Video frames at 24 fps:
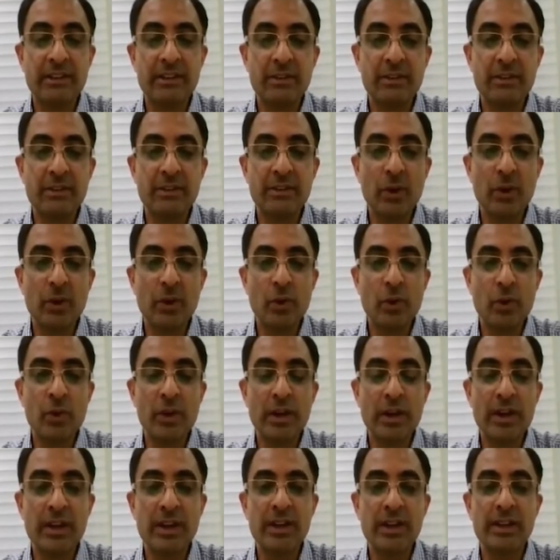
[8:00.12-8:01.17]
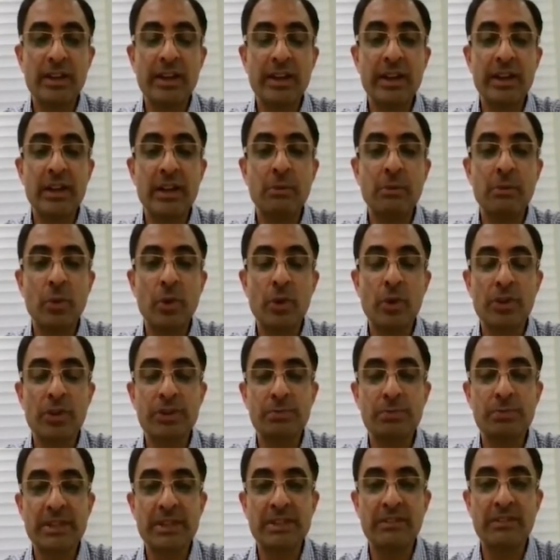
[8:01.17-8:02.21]
give you a little more
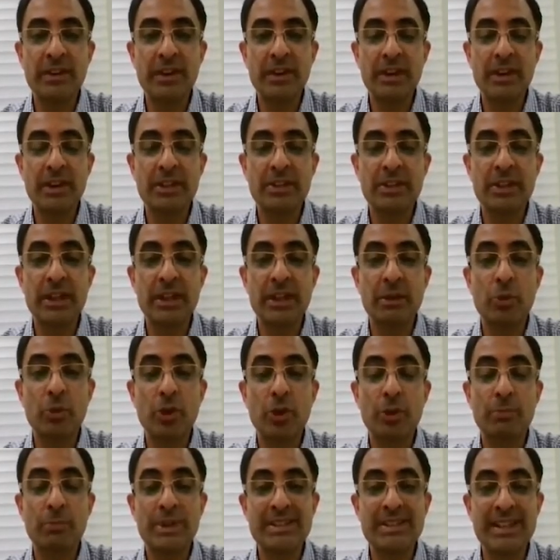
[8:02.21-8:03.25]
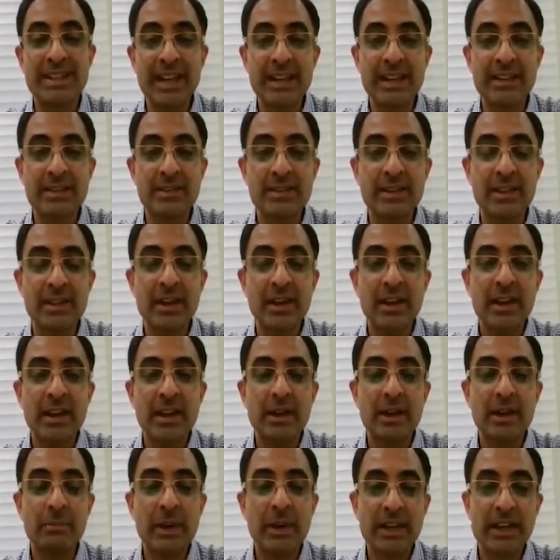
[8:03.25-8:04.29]
specific, a little more precise
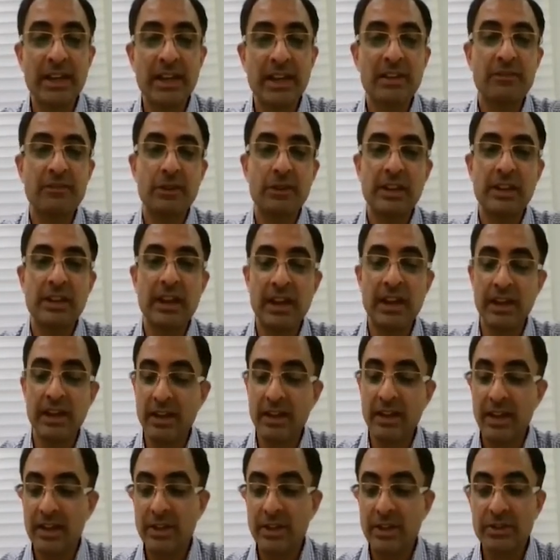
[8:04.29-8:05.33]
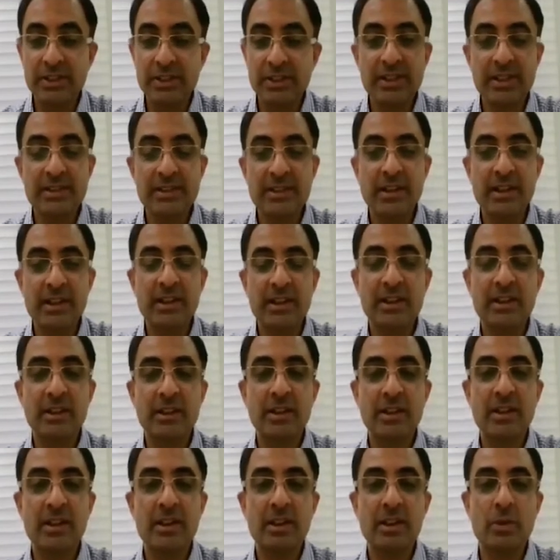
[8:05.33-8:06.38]
marking for the lung. Now, this is
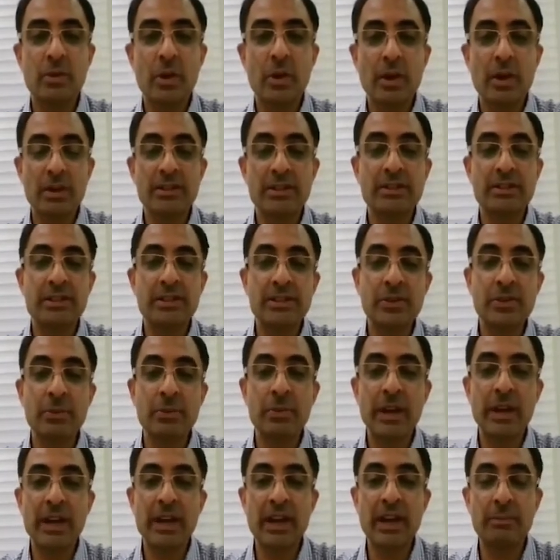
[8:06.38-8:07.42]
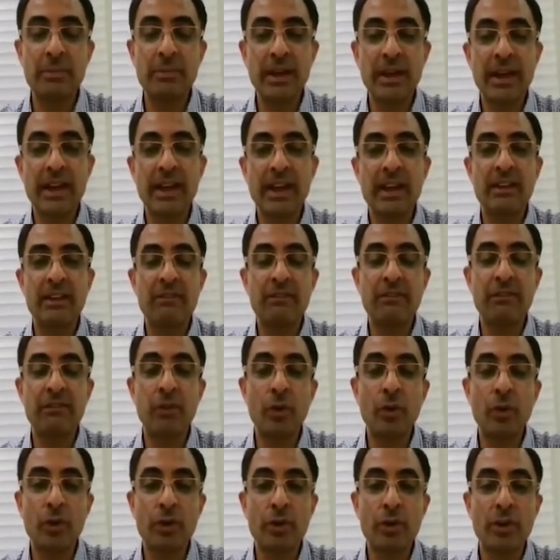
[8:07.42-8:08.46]
this would become a
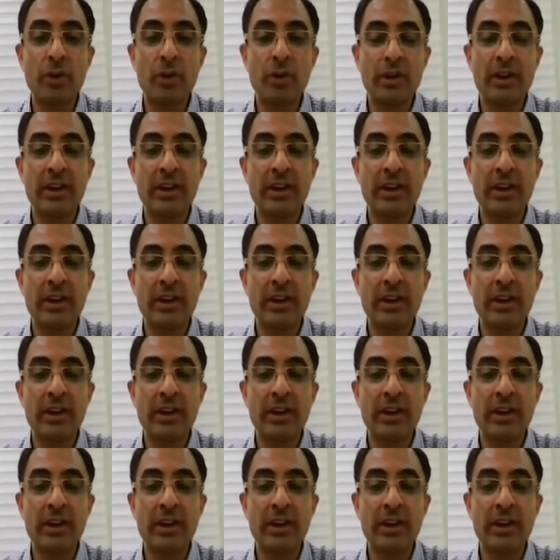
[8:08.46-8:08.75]
4